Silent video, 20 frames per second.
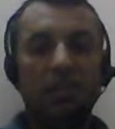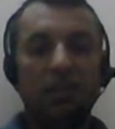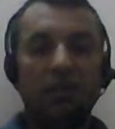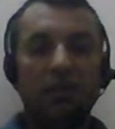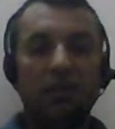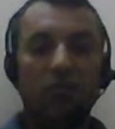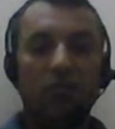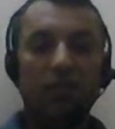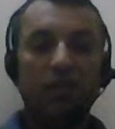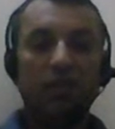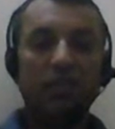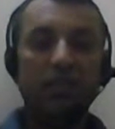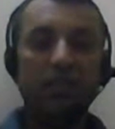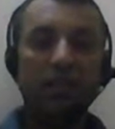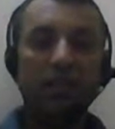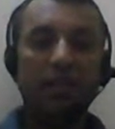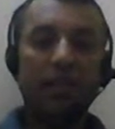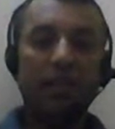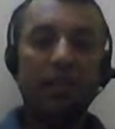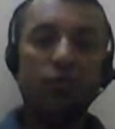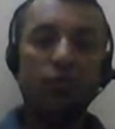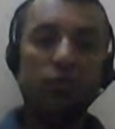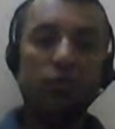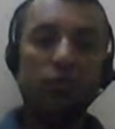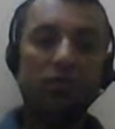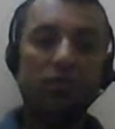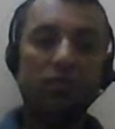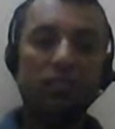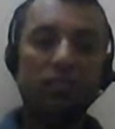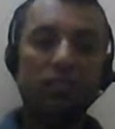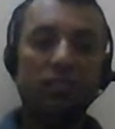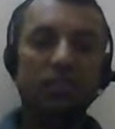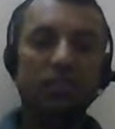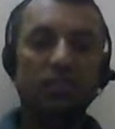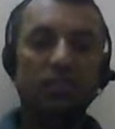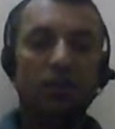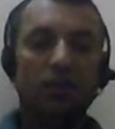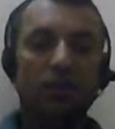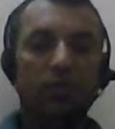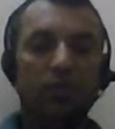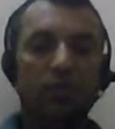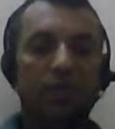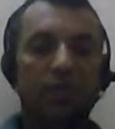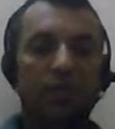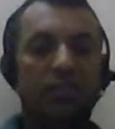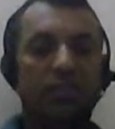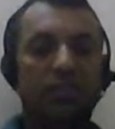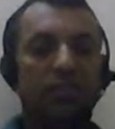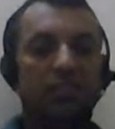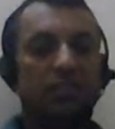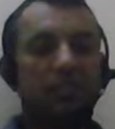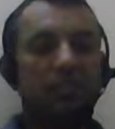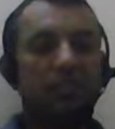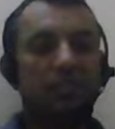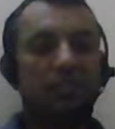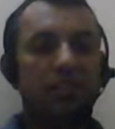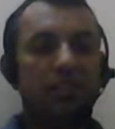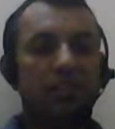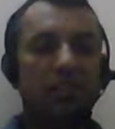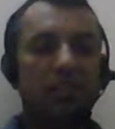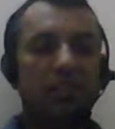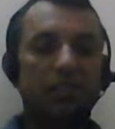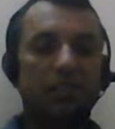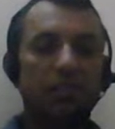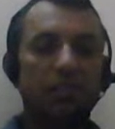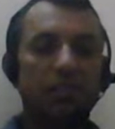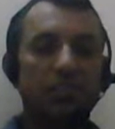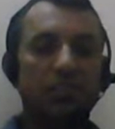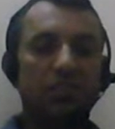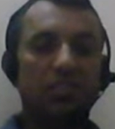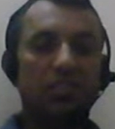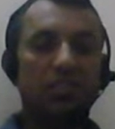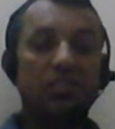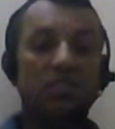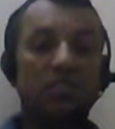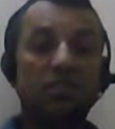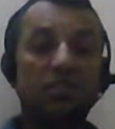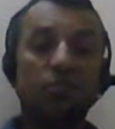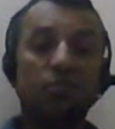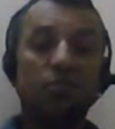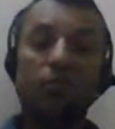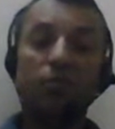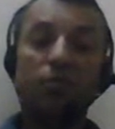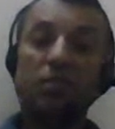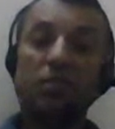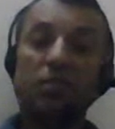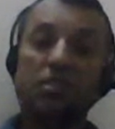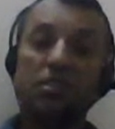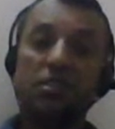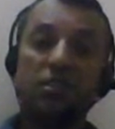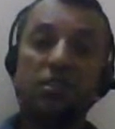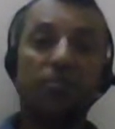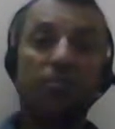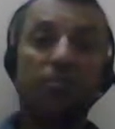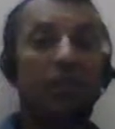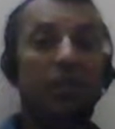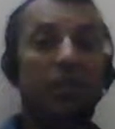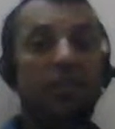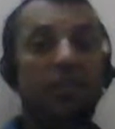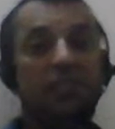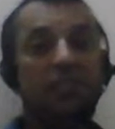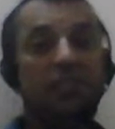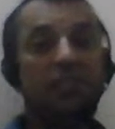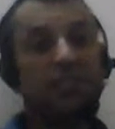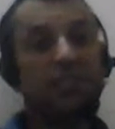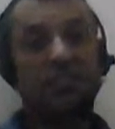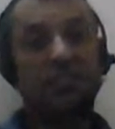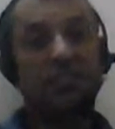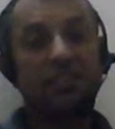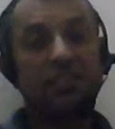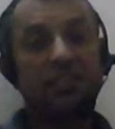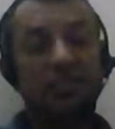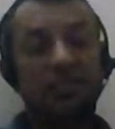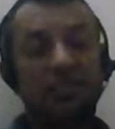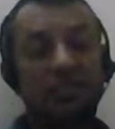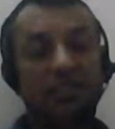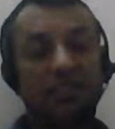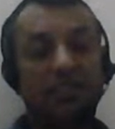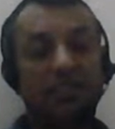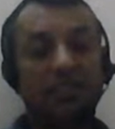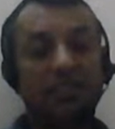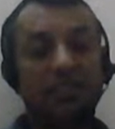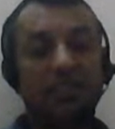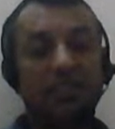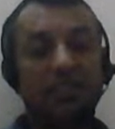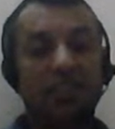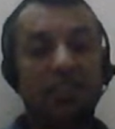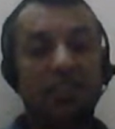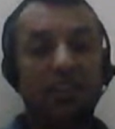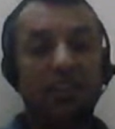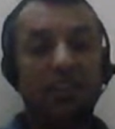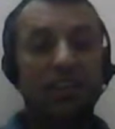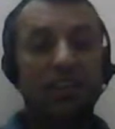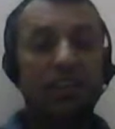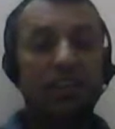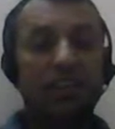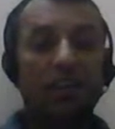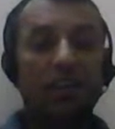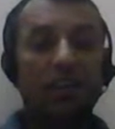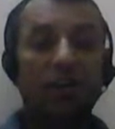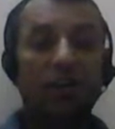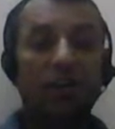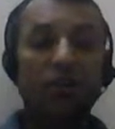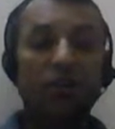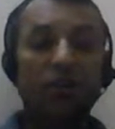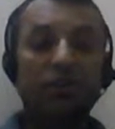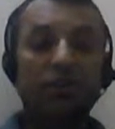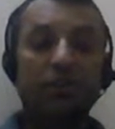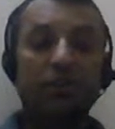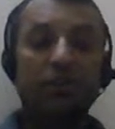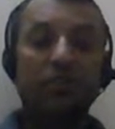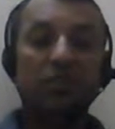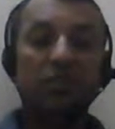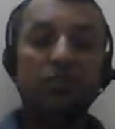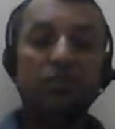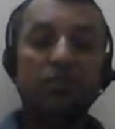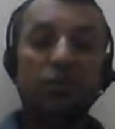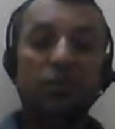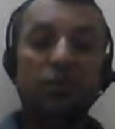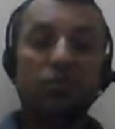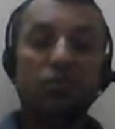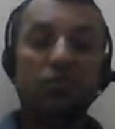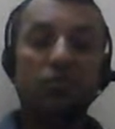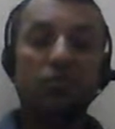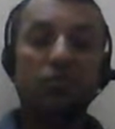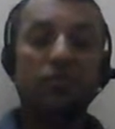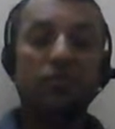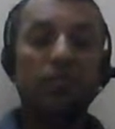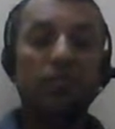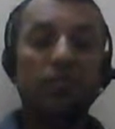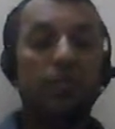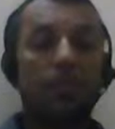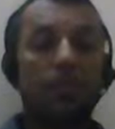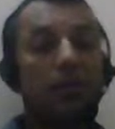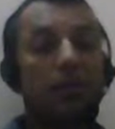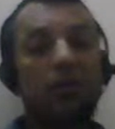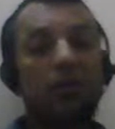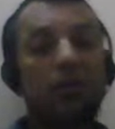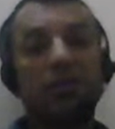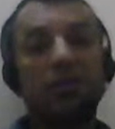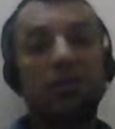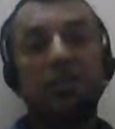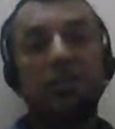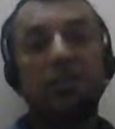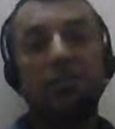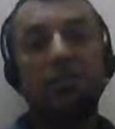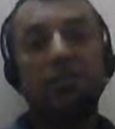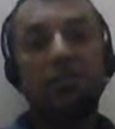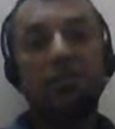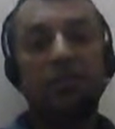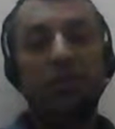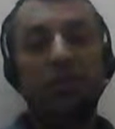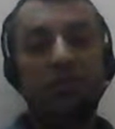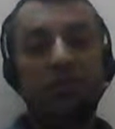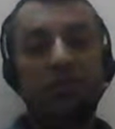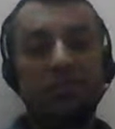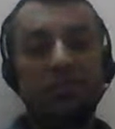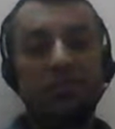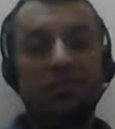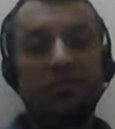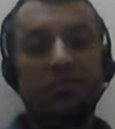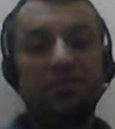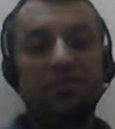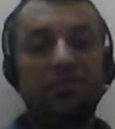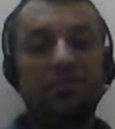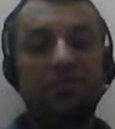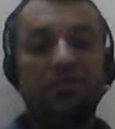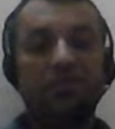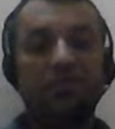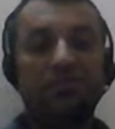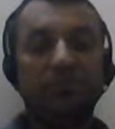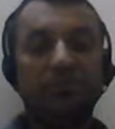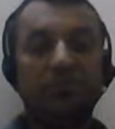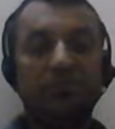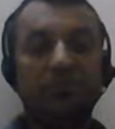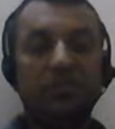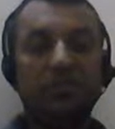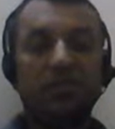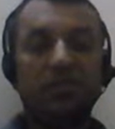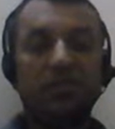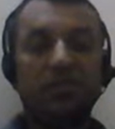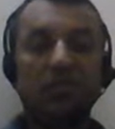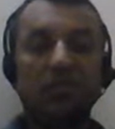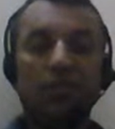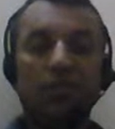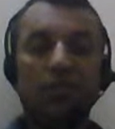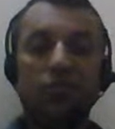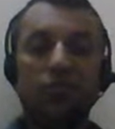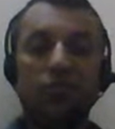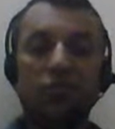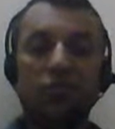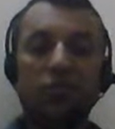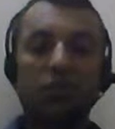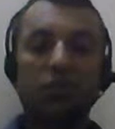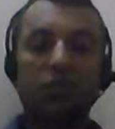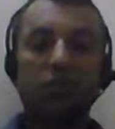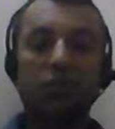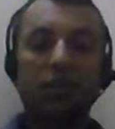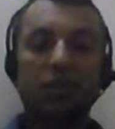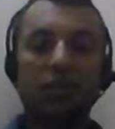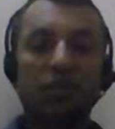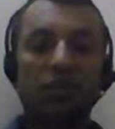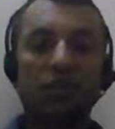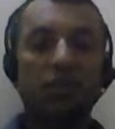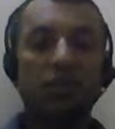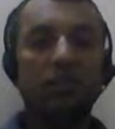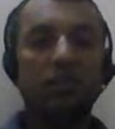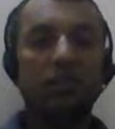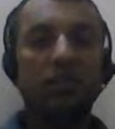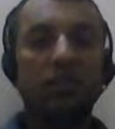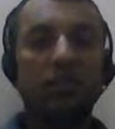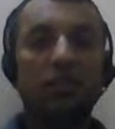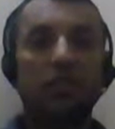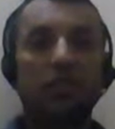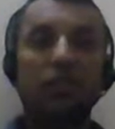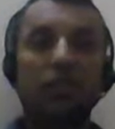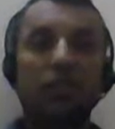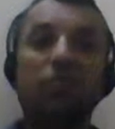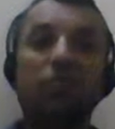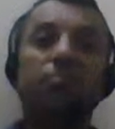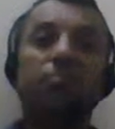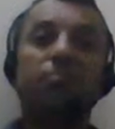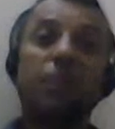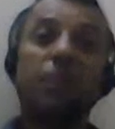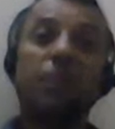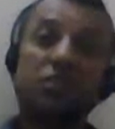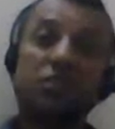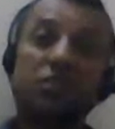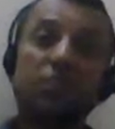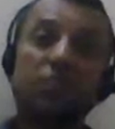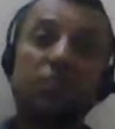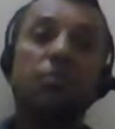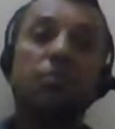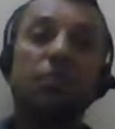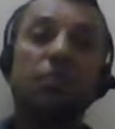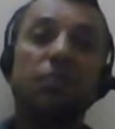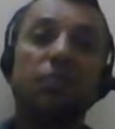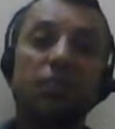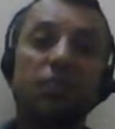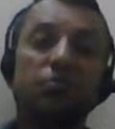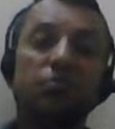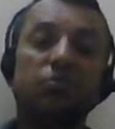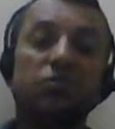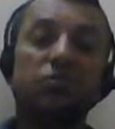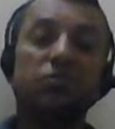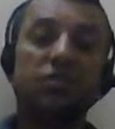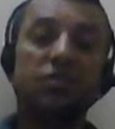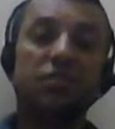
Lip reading: One, accuracy of action, rhythmic changes the movement, balance, etc. All depends upon coordinative abilities. It is almost required in maximum games.